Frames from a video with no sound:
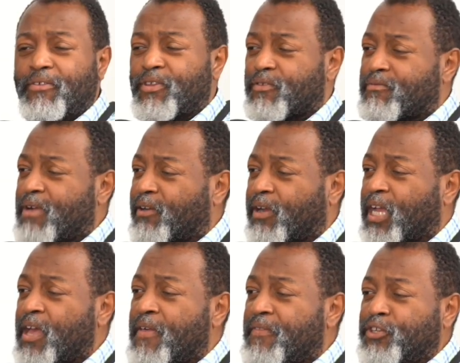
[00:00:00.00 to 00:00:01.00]
their
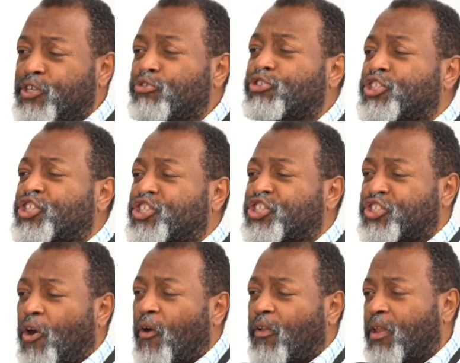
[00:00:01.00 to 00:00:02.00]
rhetoric. You
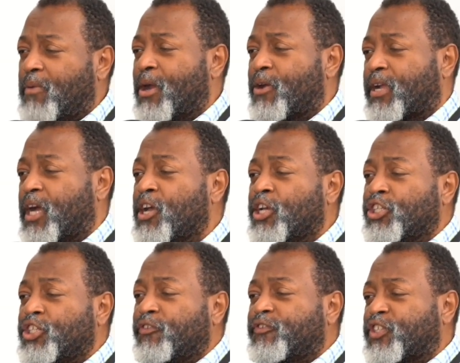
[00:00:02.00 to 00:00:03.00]
stole America.
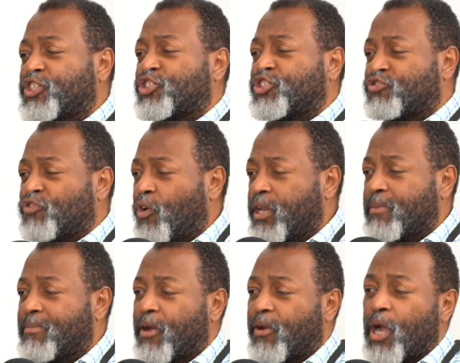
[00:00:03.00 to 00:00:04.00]
You've destroyed
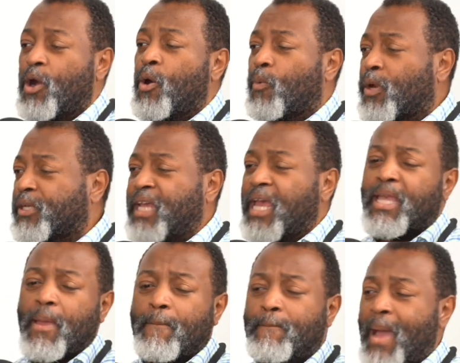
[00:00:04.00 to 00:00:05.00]
America. Yeah. We're
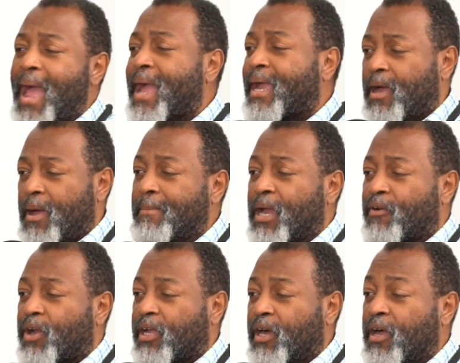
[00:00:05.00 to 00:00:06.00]
taking back
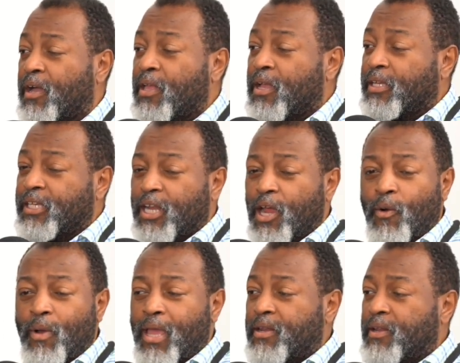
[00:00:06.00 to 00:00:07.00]
America. Yeah. You
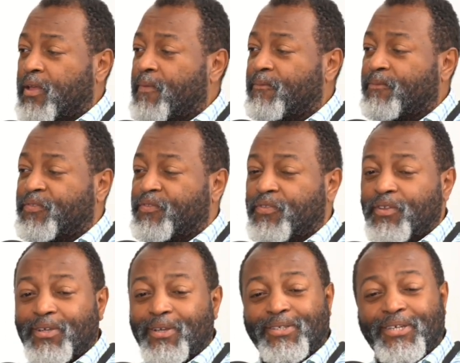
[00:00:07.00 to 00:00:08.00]
know, and
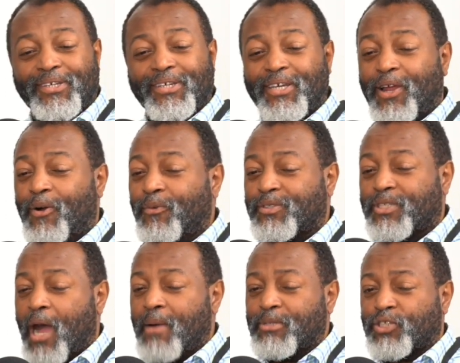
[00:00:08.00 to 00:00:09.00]
you know
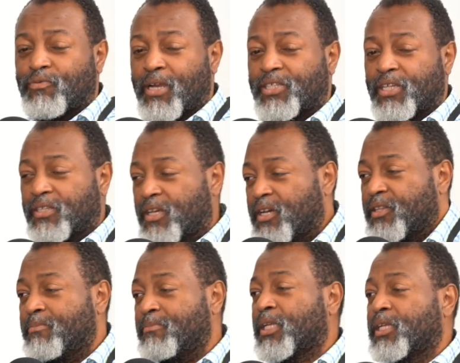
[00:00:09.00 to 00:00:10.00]
Thomas Ricks, uh,
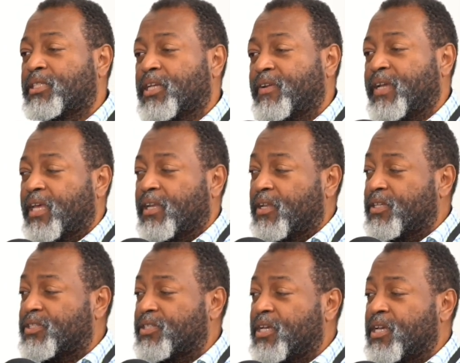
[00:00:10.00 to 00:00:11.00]
the military
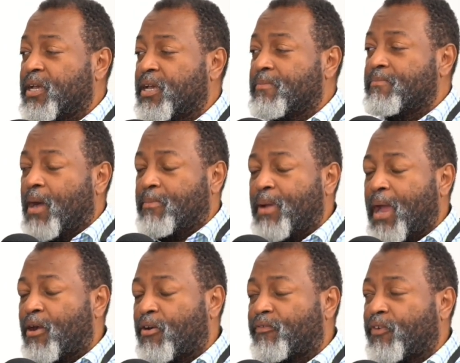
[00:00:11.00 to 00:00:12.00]
analyst. I'm
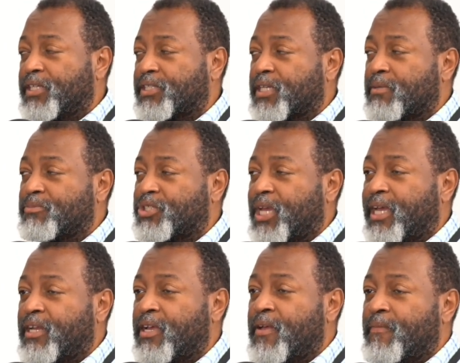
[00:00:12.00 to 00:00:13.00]
paraphrasing him,
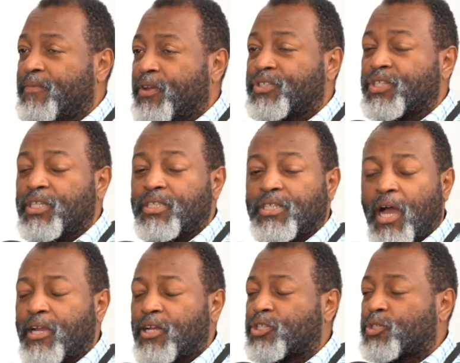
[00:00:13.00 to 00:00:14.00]
said, There's an
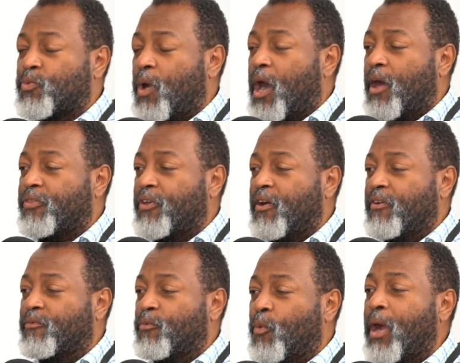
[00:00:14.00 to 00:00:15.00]
entire swath
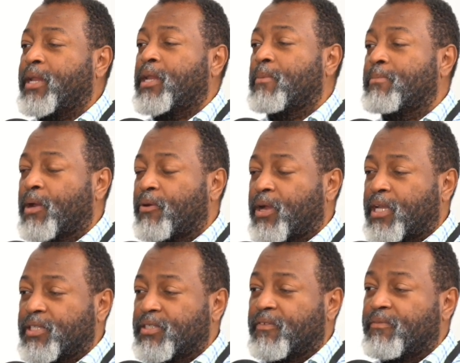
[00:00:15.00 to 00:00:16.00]
of white
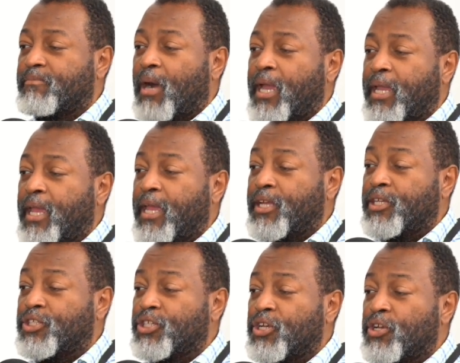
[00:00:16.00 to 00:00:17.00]
Americans of my
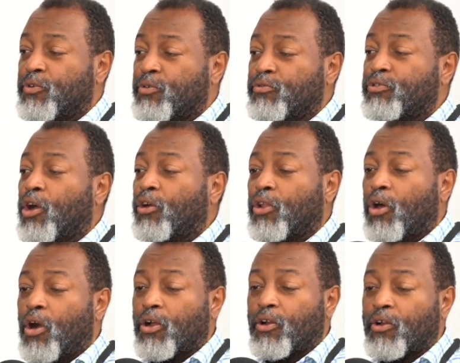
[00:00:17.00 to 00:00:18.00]
age who no
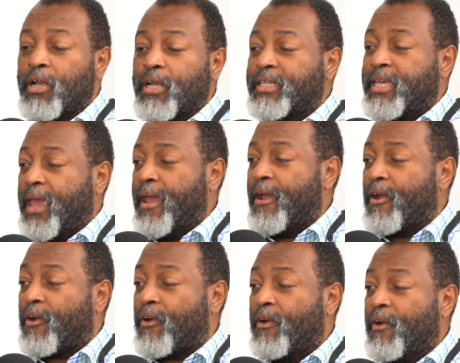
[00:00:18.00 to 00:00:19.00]
longer
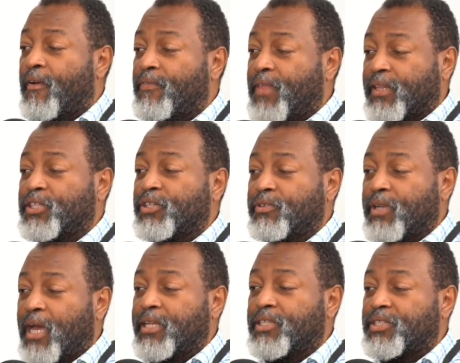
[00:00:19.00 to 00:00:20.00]
care that the
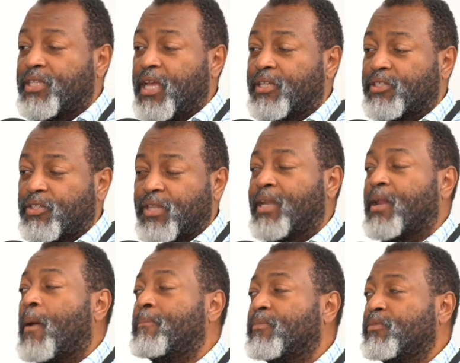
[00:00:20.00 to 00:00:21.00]
United States,
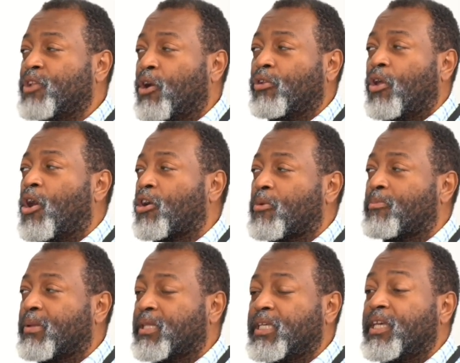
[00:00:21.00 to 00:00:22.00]
that um, no longer
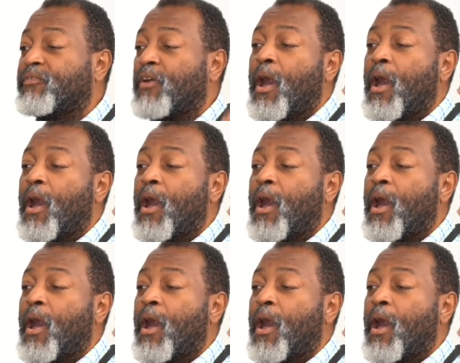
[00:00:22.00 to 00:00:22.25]
believe